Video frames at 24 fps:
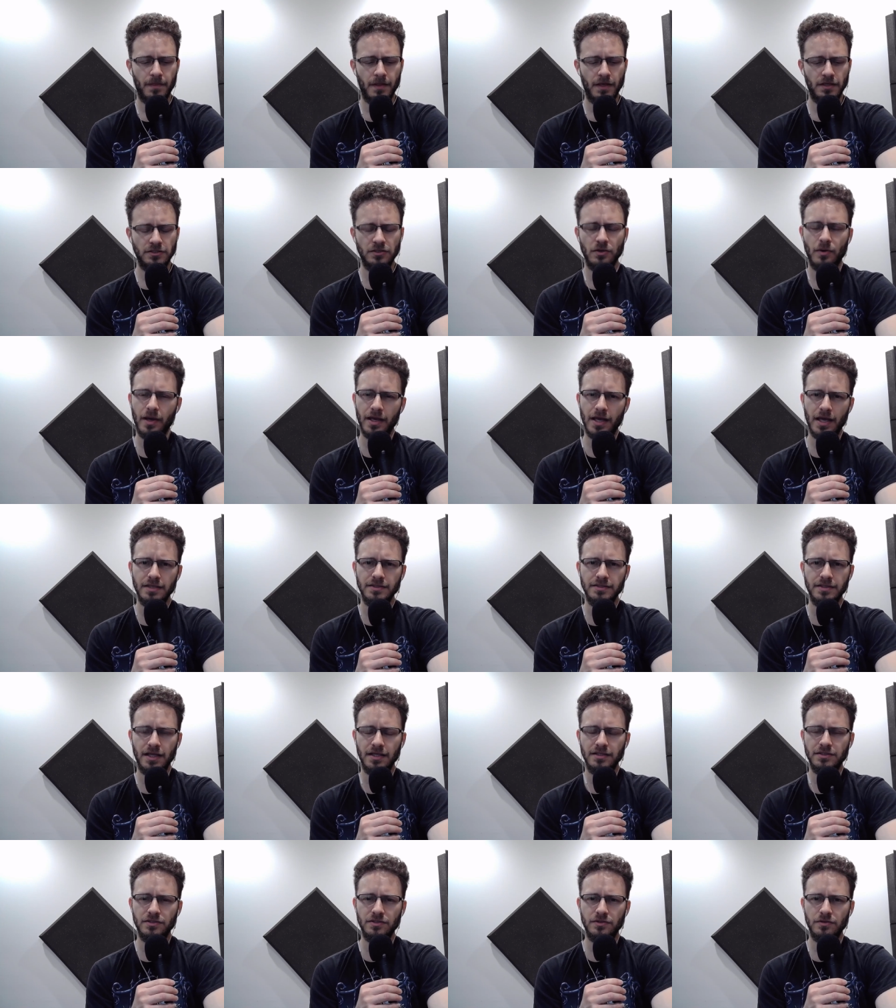So I guess
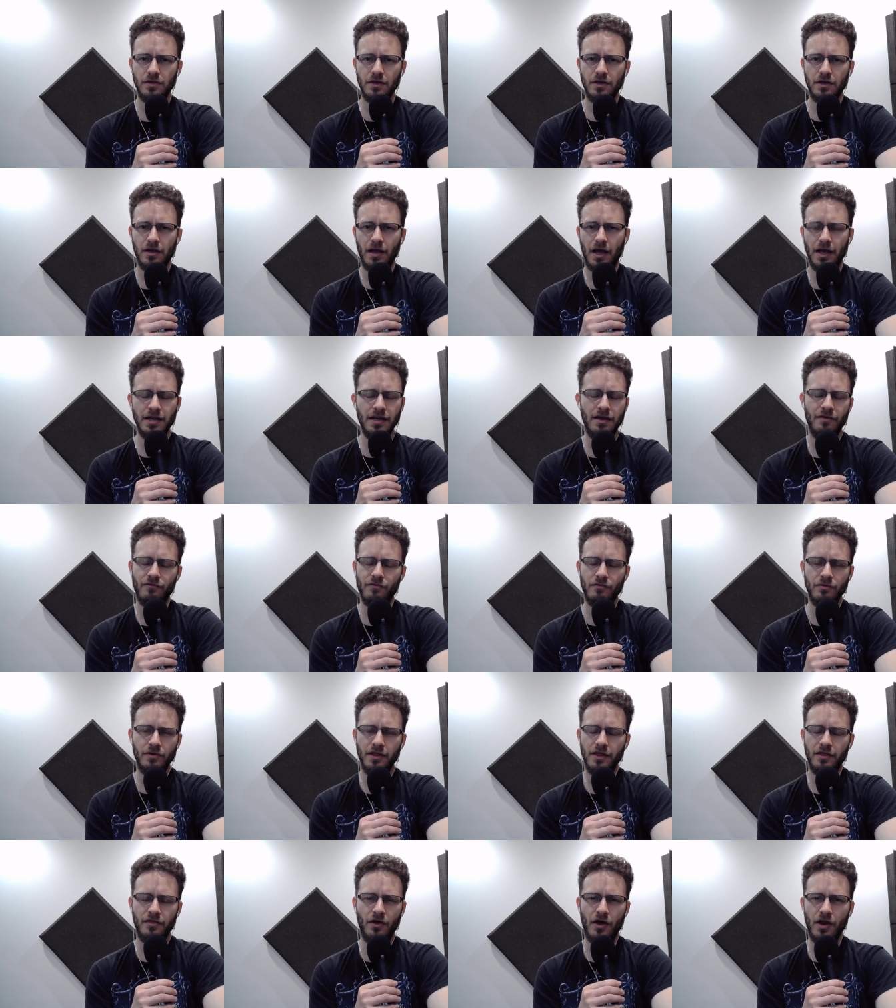that's... I never
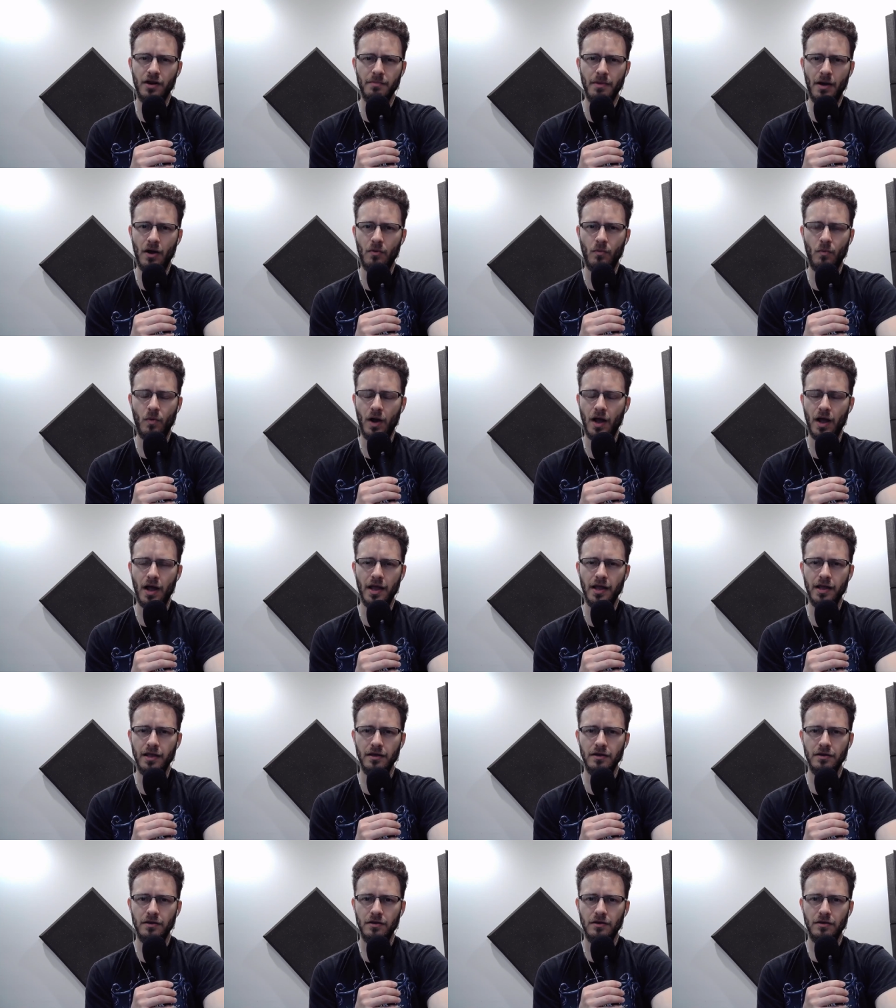really thought about
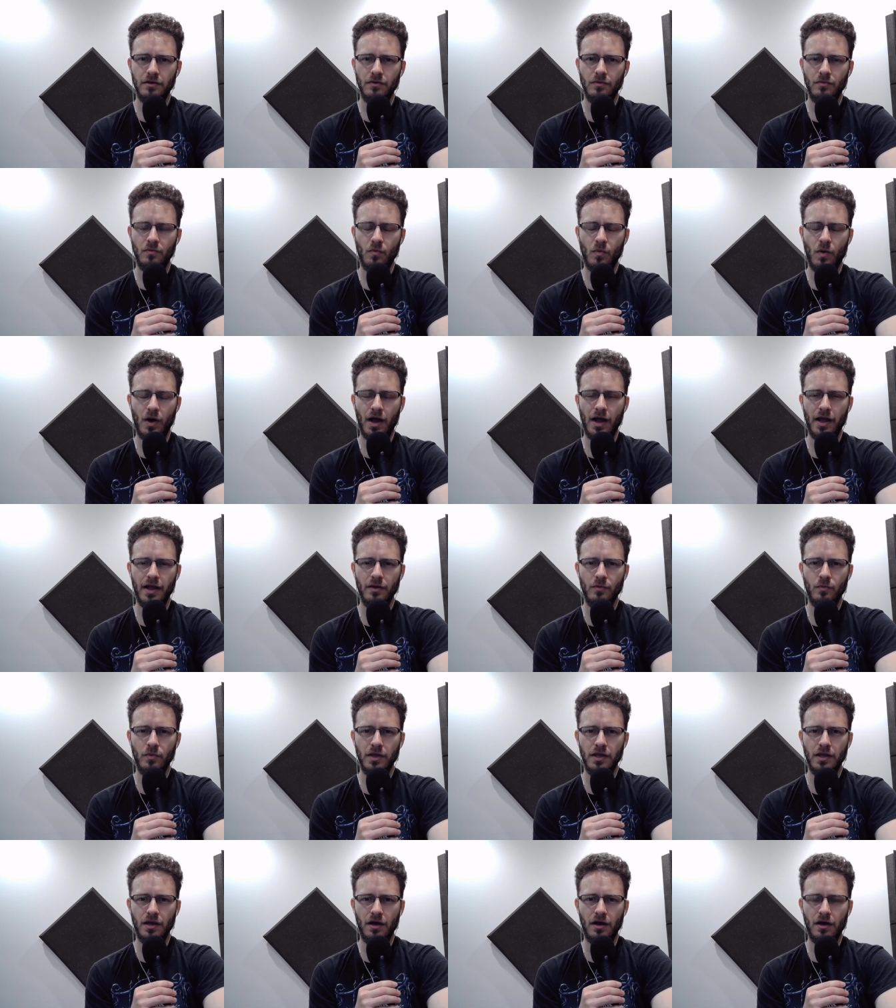why
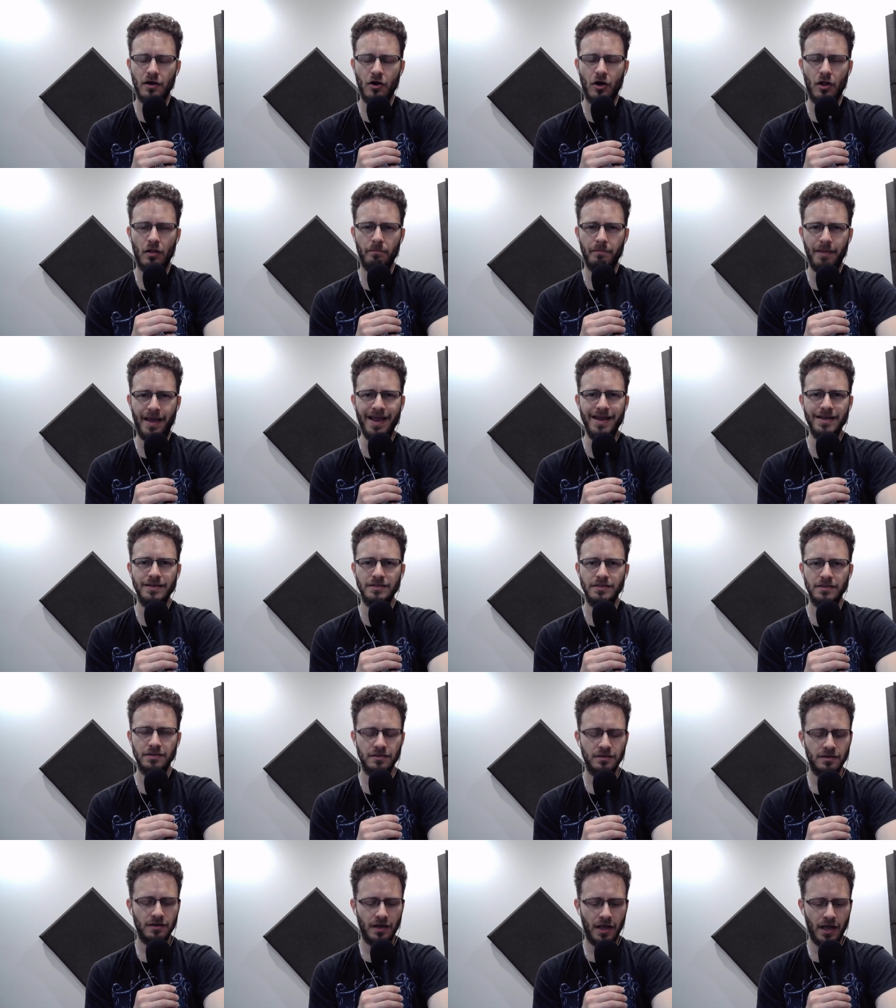we call paint
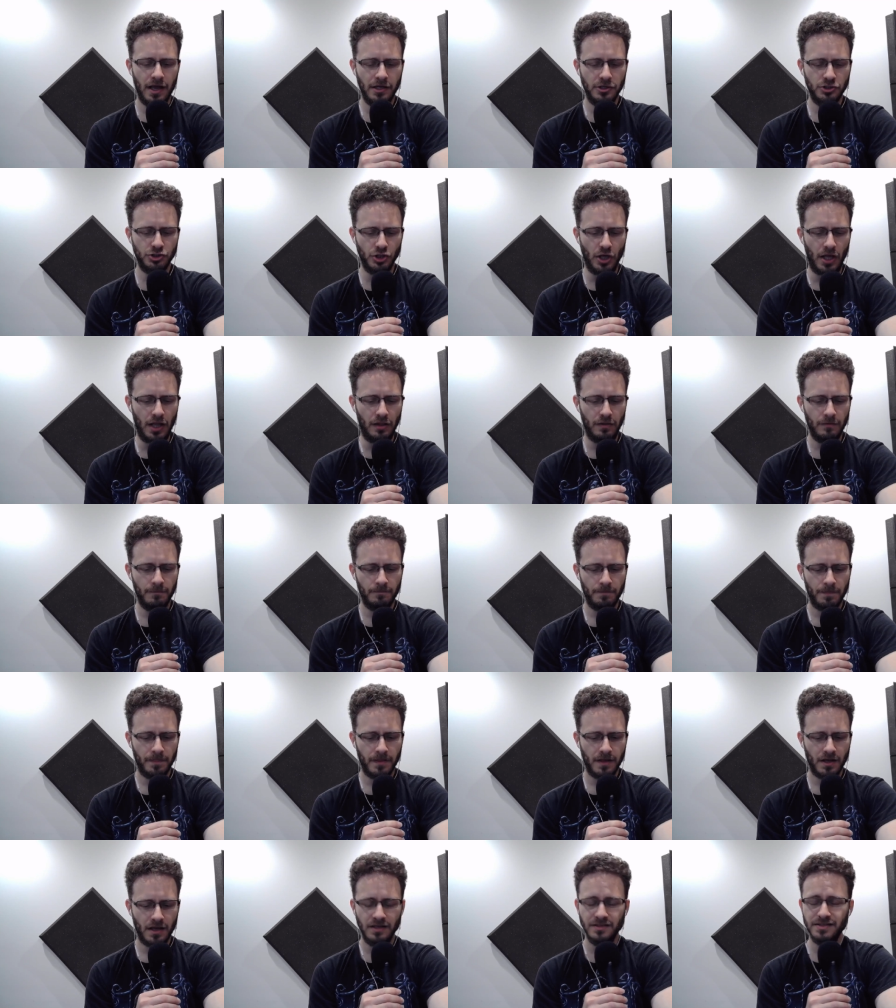eggshell,
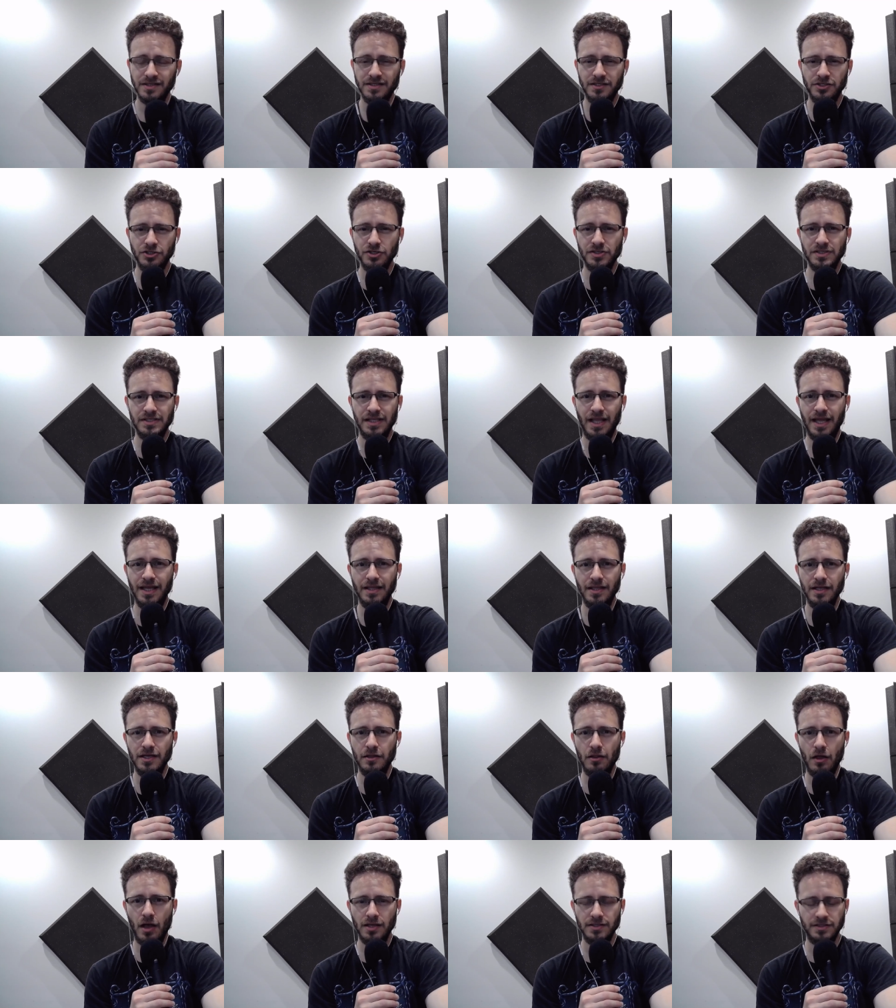because it's just slightly
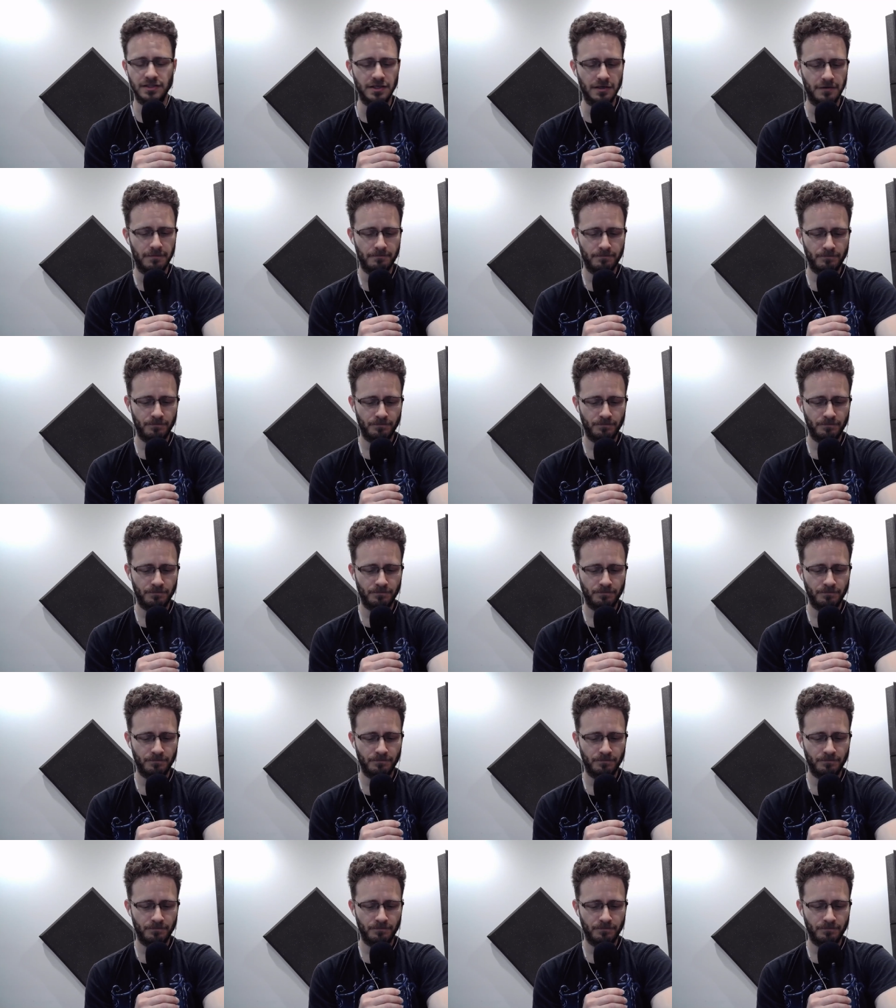glossy.